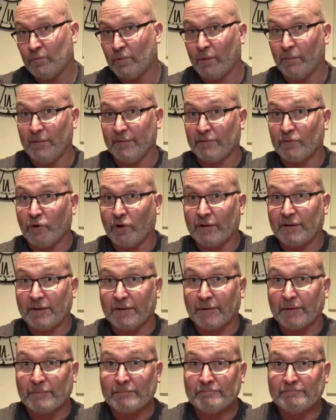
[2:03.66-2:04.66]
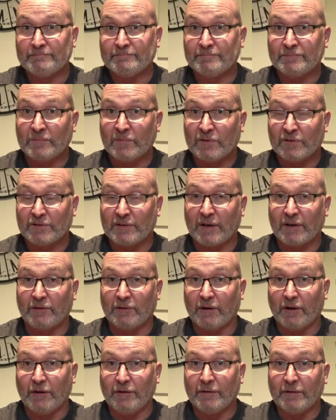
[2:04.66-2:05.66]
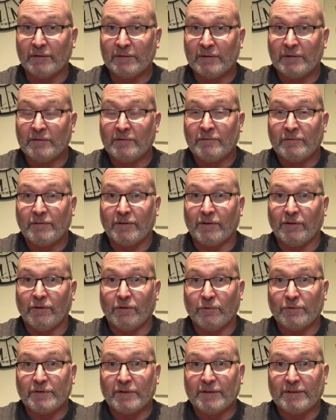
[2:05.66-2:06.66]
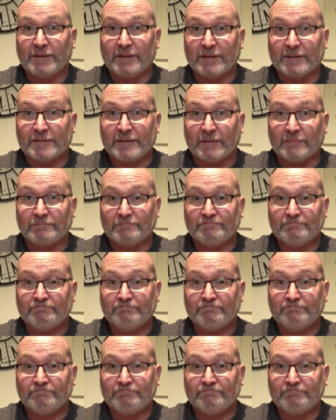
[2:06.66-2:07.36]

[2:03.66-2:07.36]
what we've got here. Stick around for the nosing and tasting.